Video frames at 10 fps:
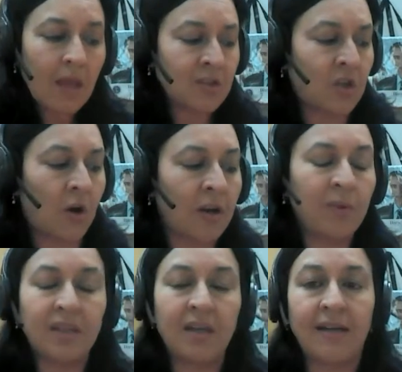starting
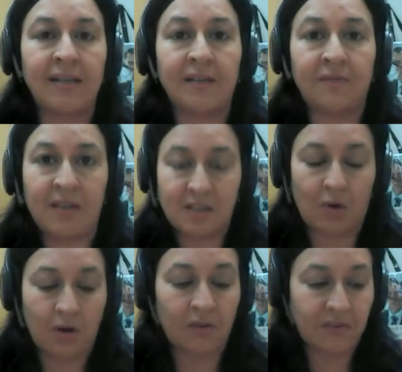with the idea of these
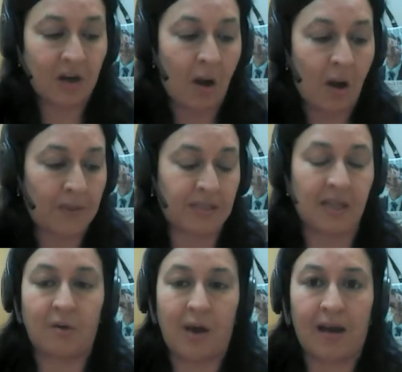are all of the topics
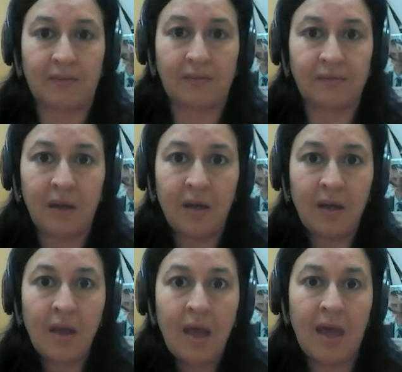that you have,
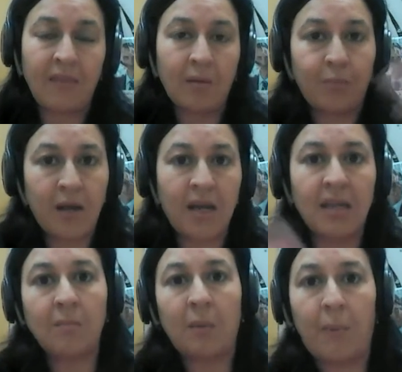and then
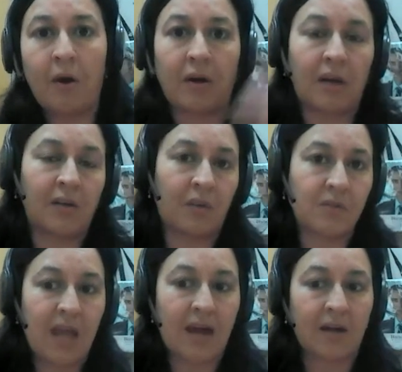breaking them apart into
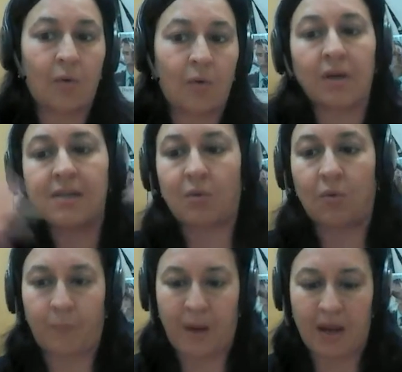those categories
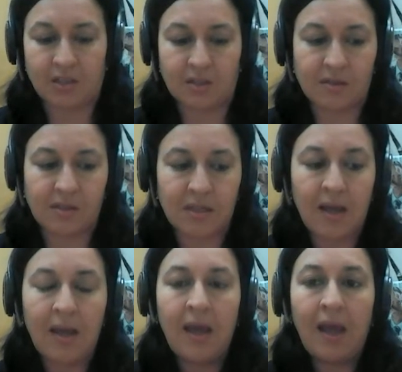or pages.
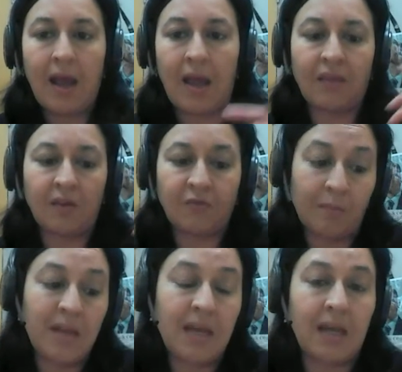And then
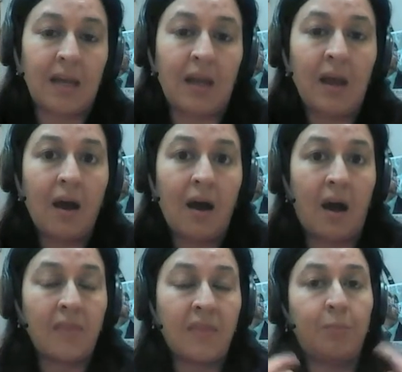for me,
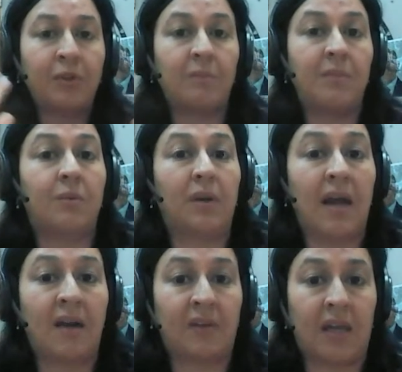I then put them into a
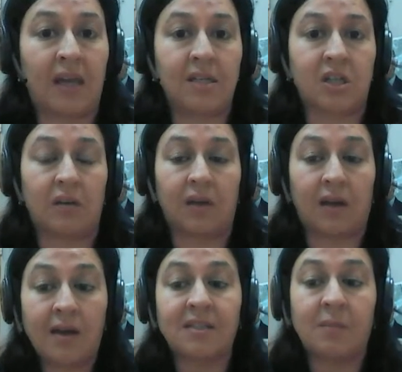navigation. The
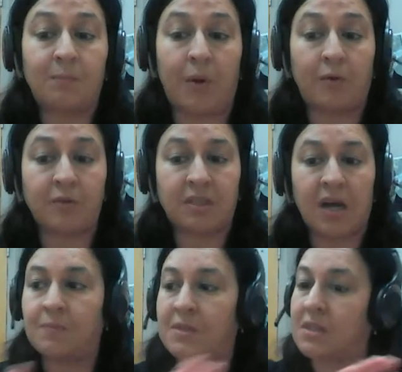custom post
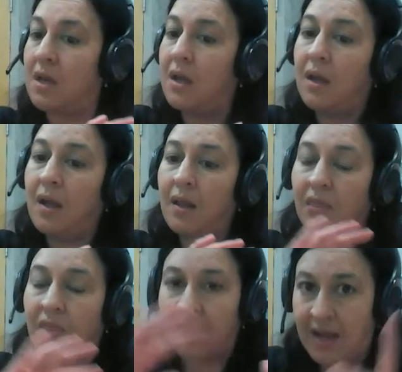types,
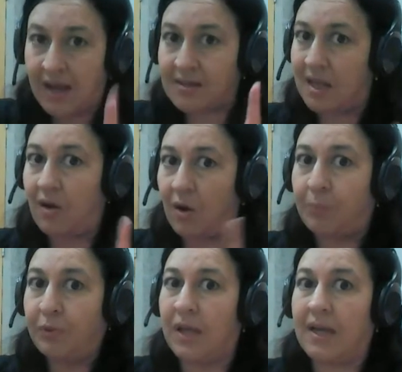yes, they
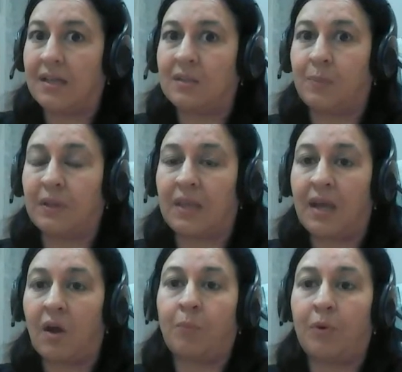are planned, but
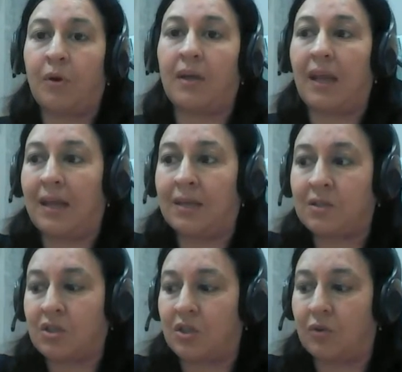they are put
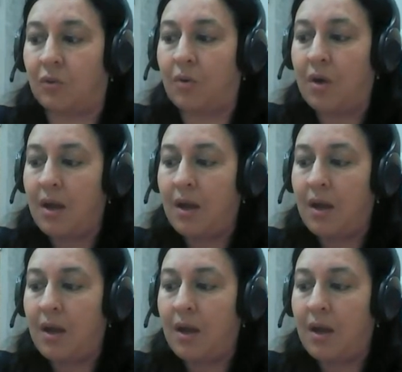into